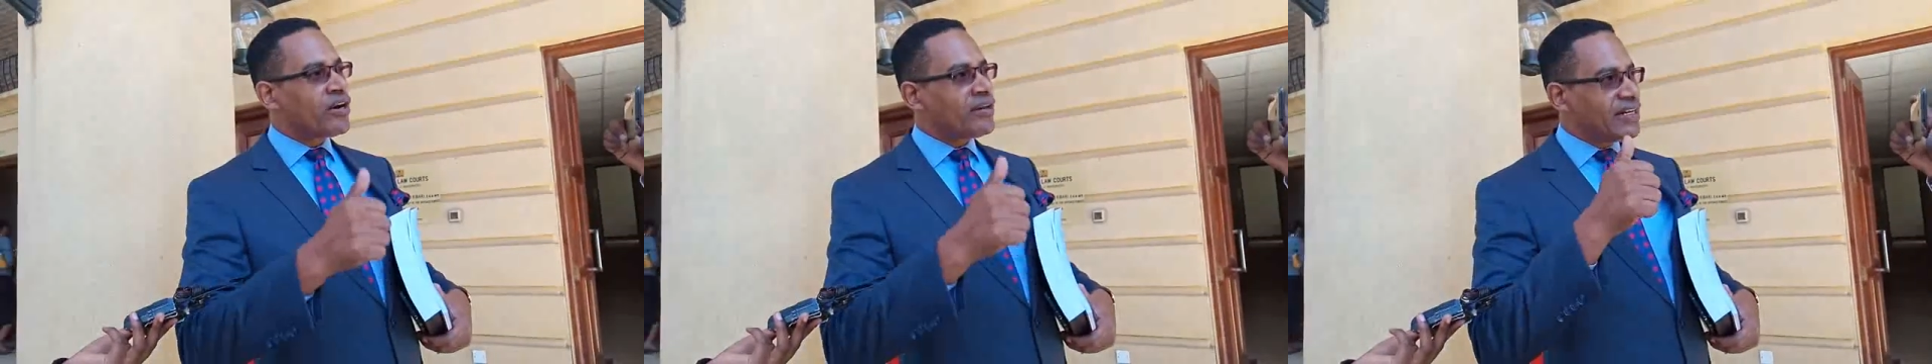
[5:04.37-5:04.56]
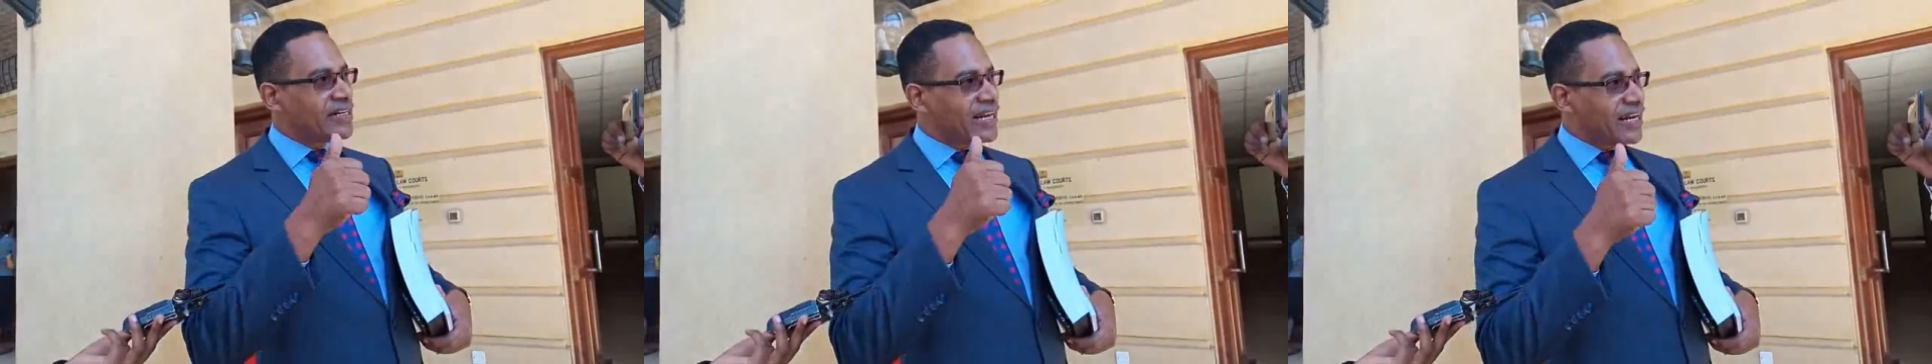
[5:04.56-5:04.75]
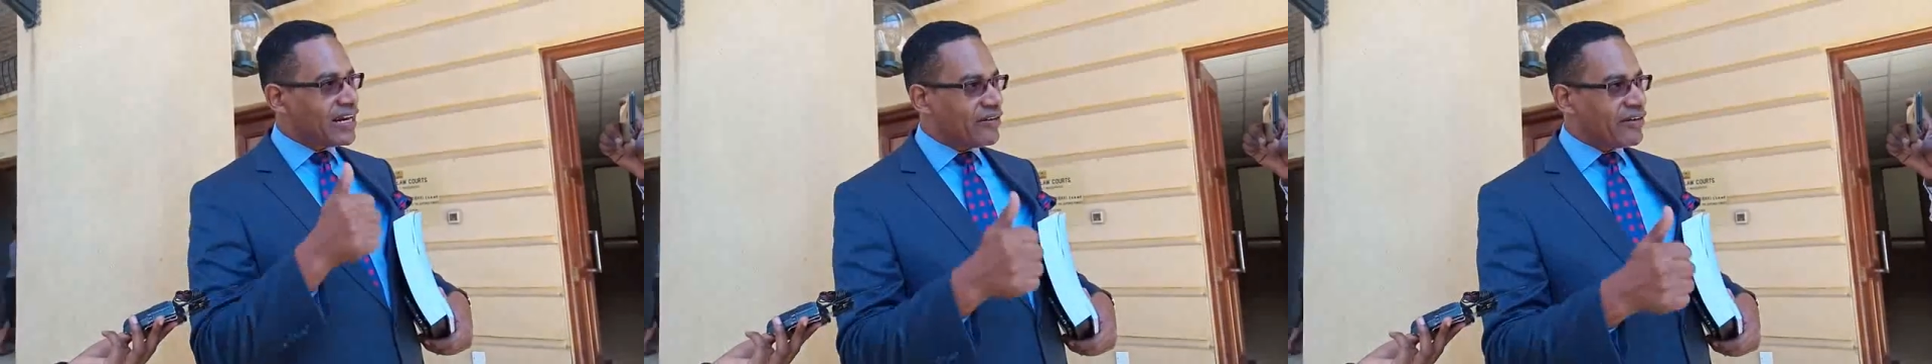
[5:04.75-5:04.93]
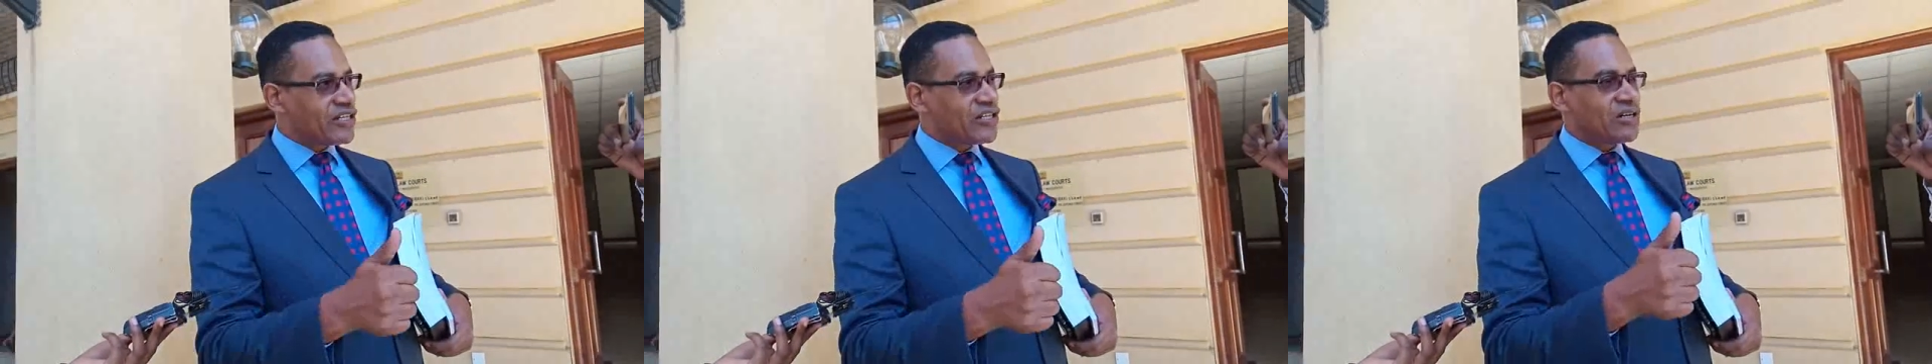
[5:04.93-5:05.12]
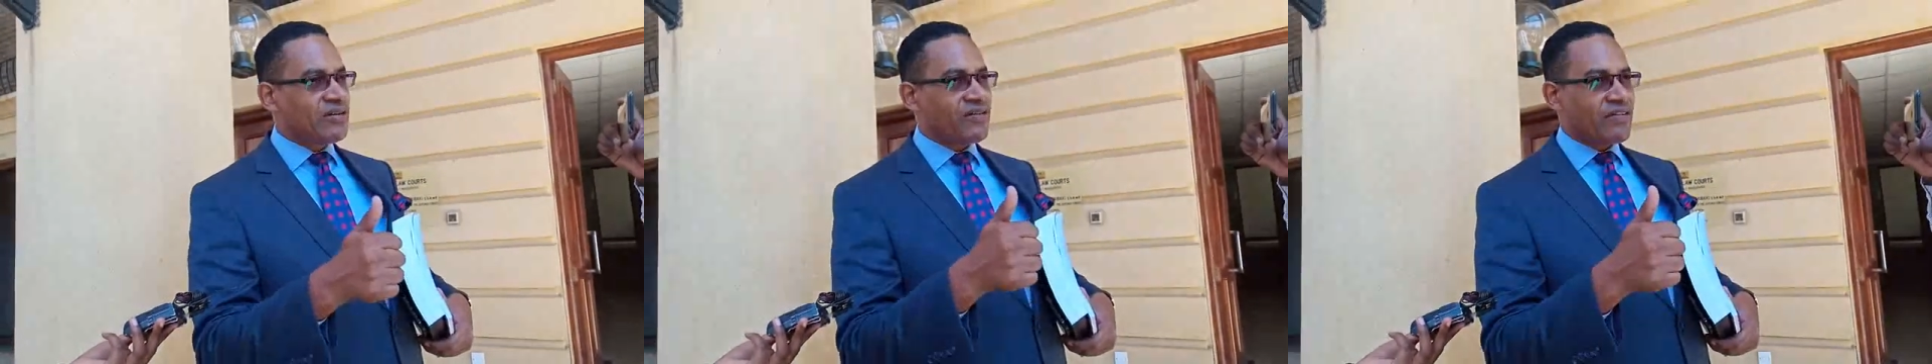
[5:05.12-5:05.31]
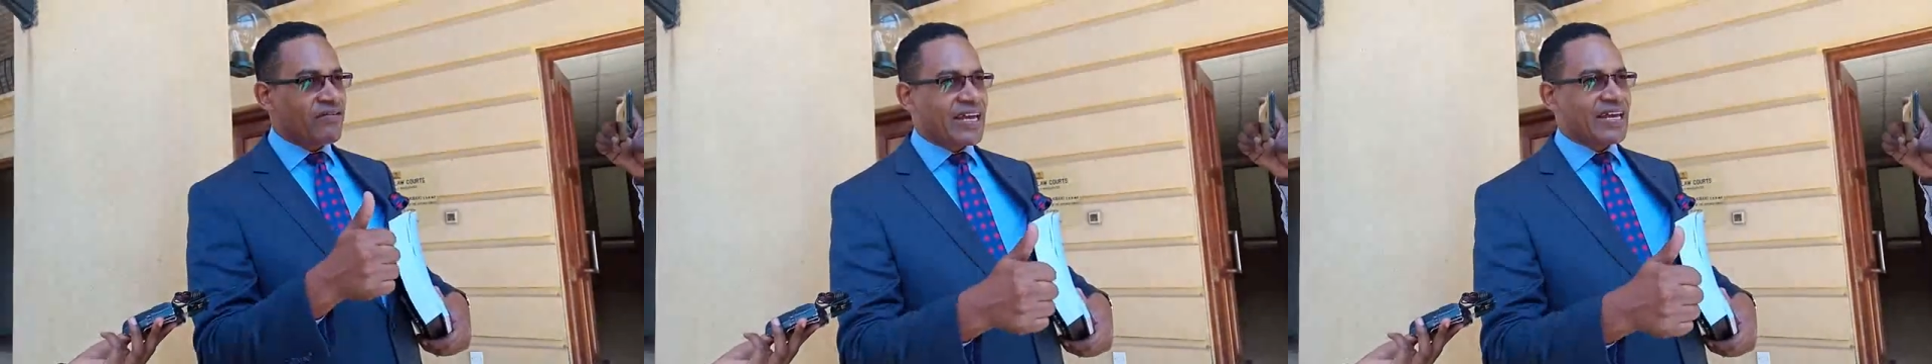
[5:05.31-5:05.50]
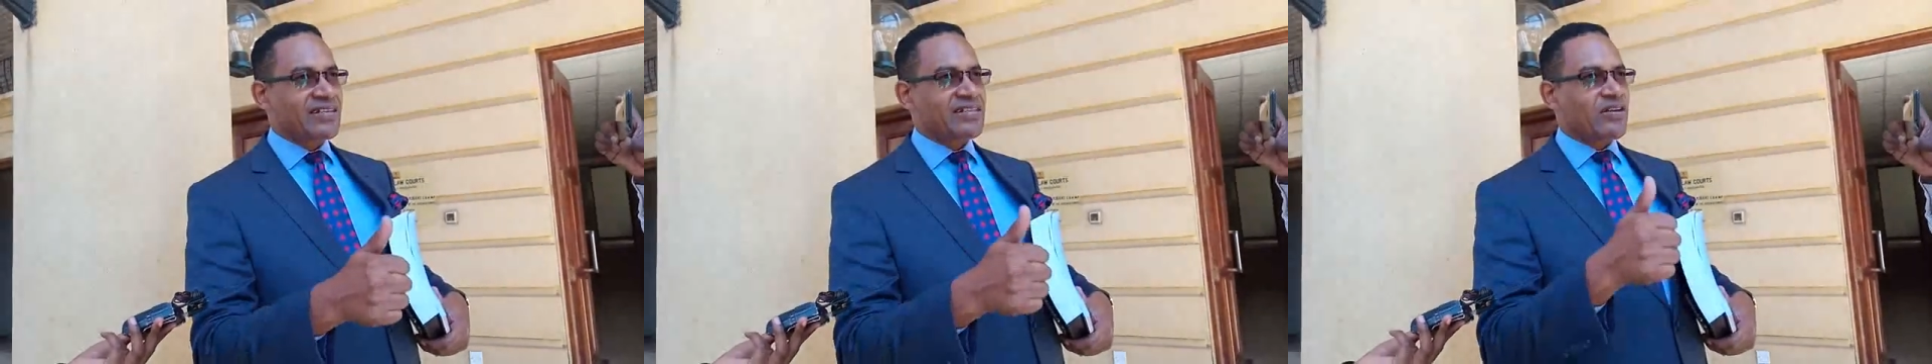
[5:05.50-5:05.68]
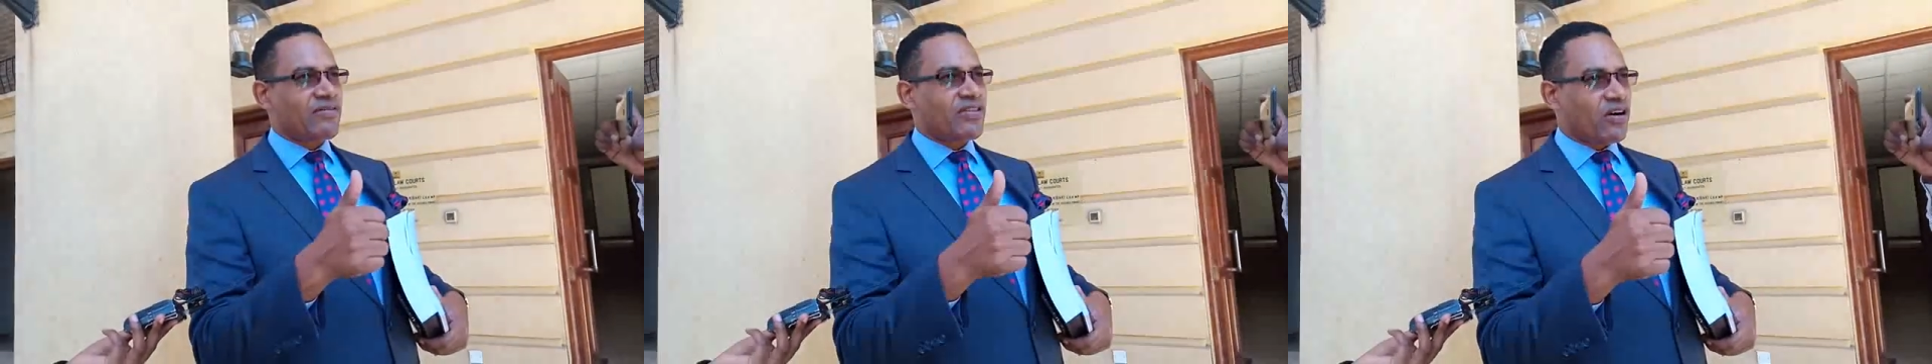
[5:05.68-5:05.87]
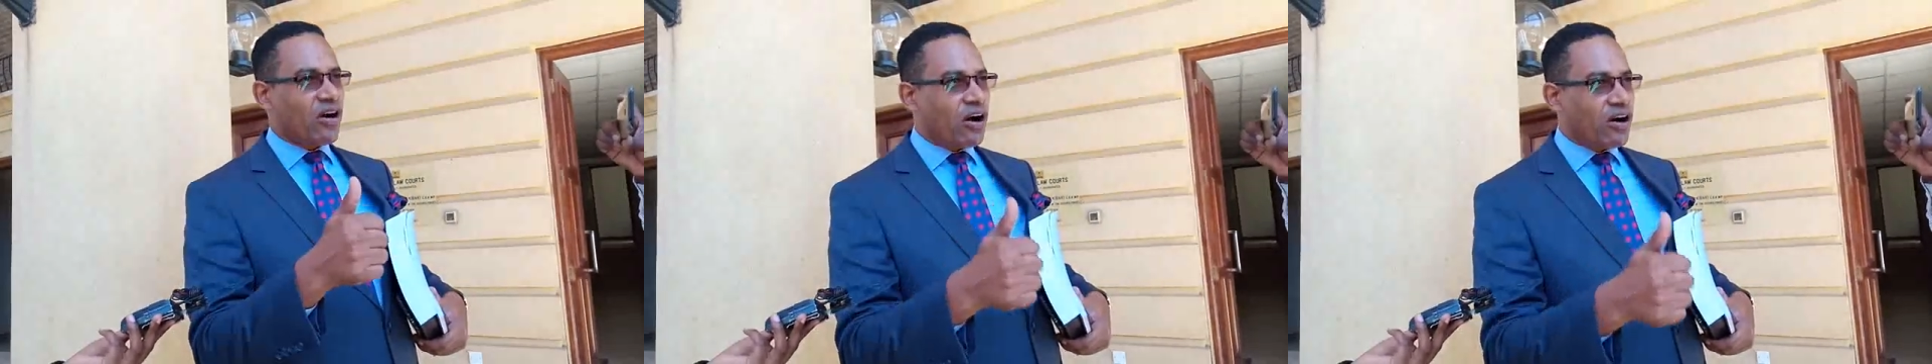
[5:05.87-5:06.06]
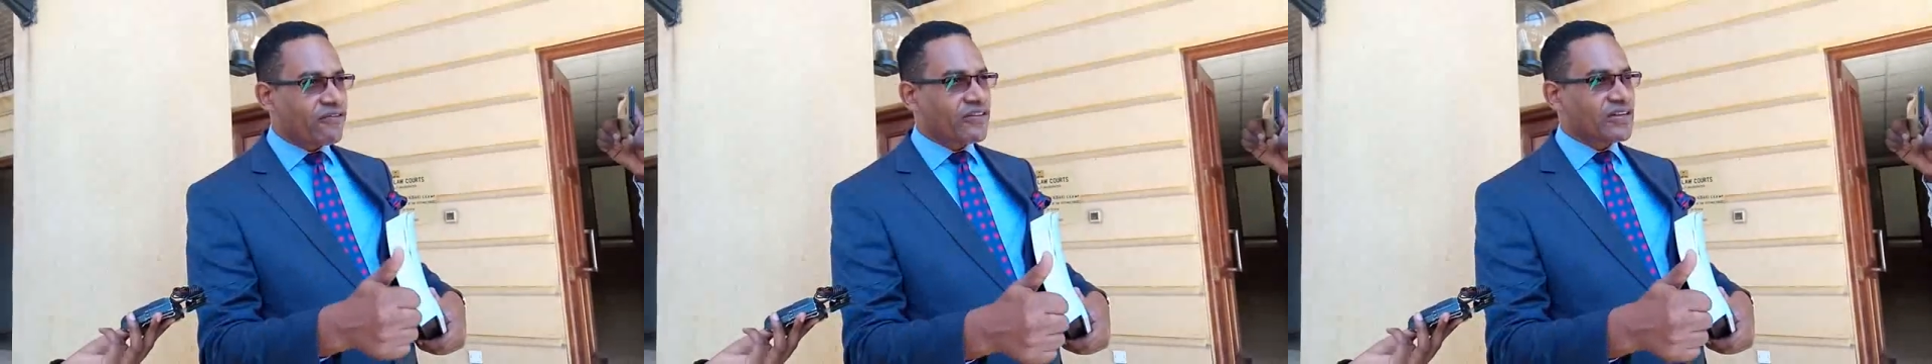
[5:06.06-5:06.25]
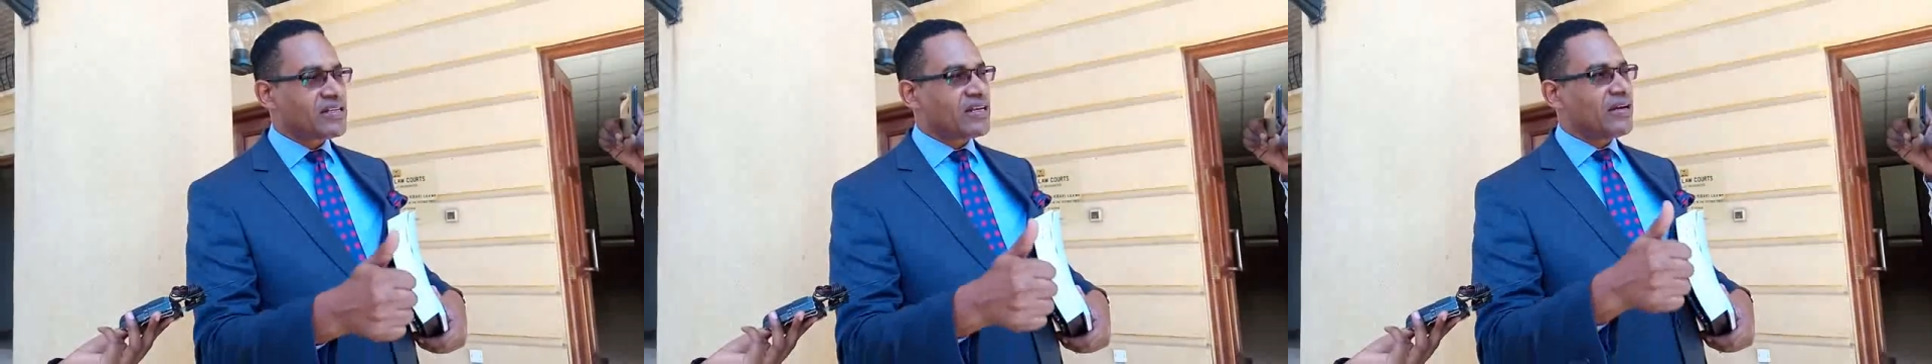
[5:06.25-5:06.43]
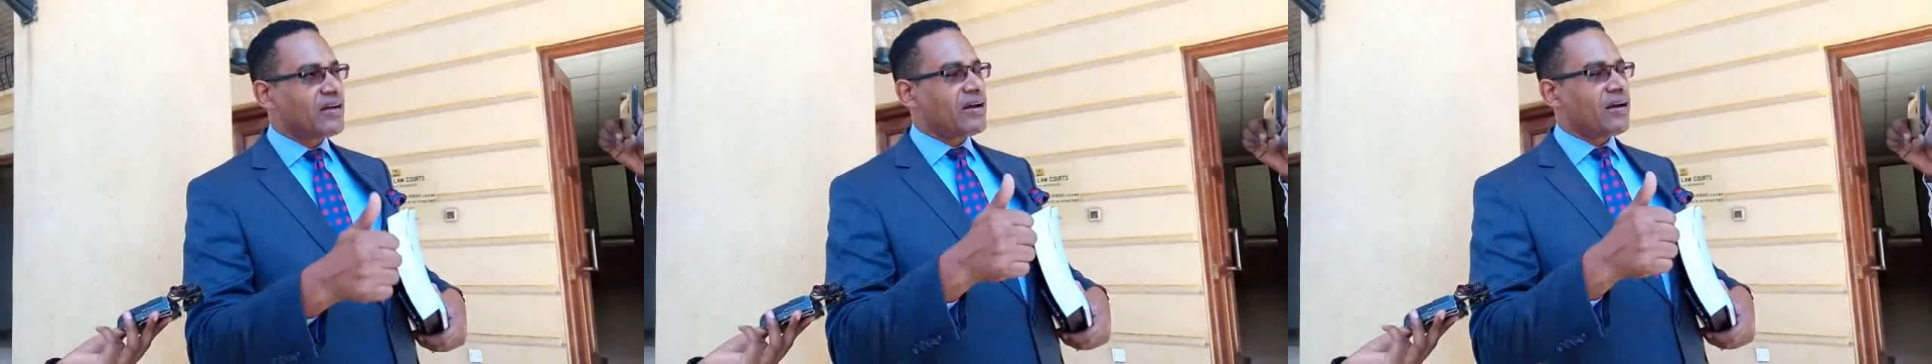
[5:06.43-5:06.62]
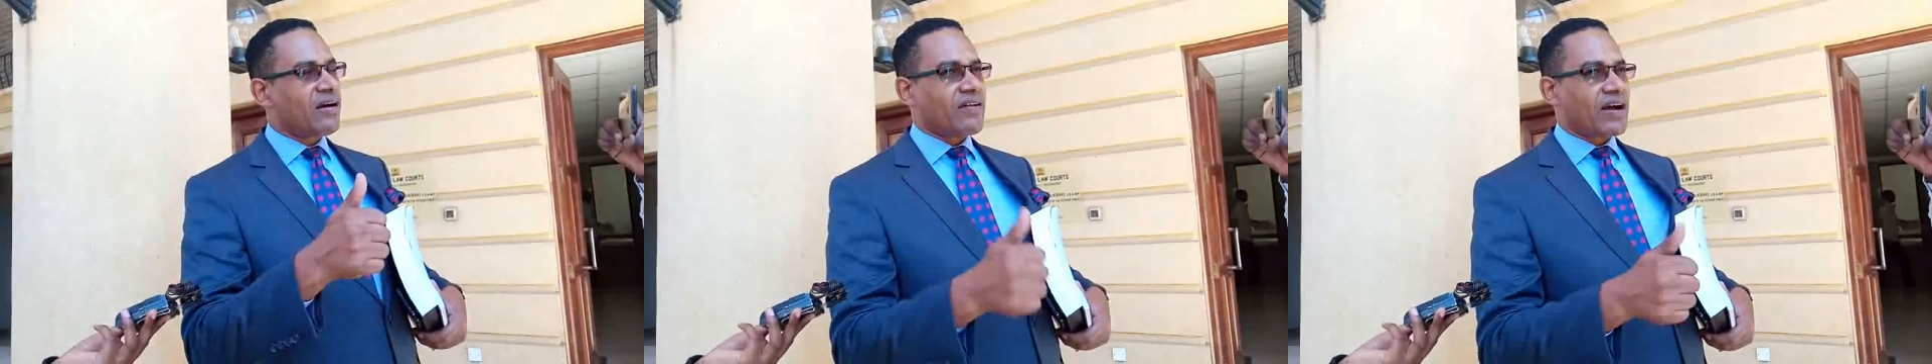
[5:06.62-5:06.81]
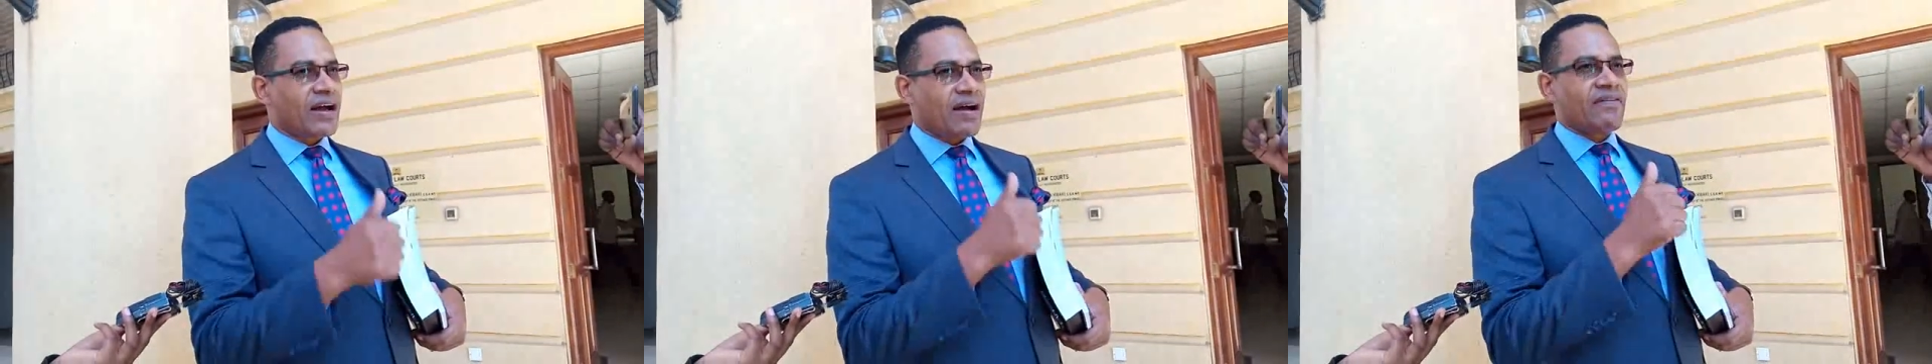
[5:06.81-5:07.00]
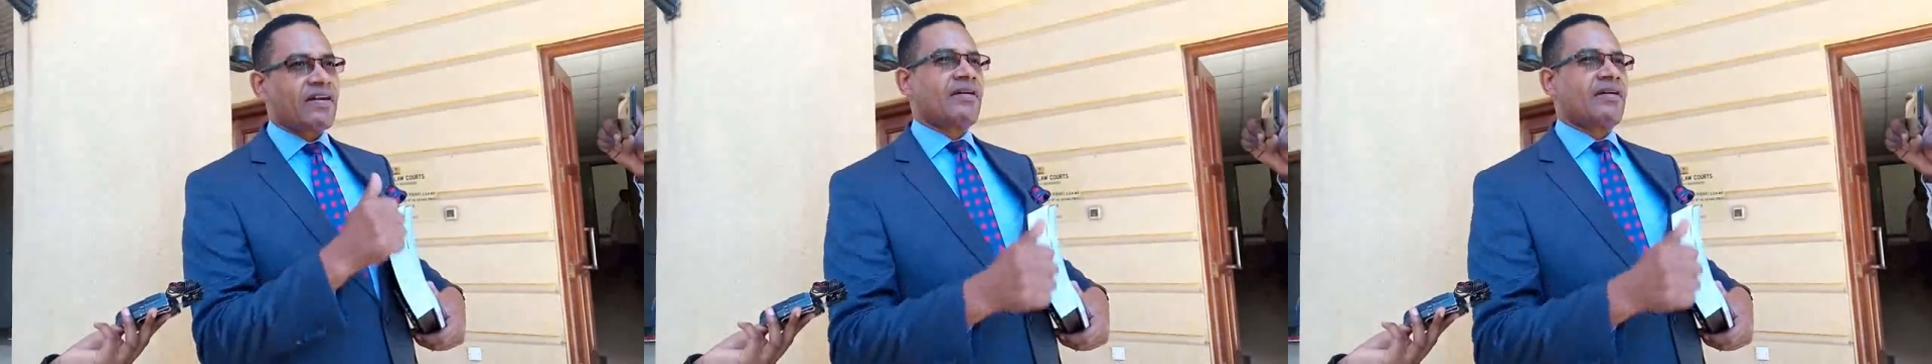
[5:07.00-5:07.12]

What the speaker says: the declaration of the vacancy of the office of a governor.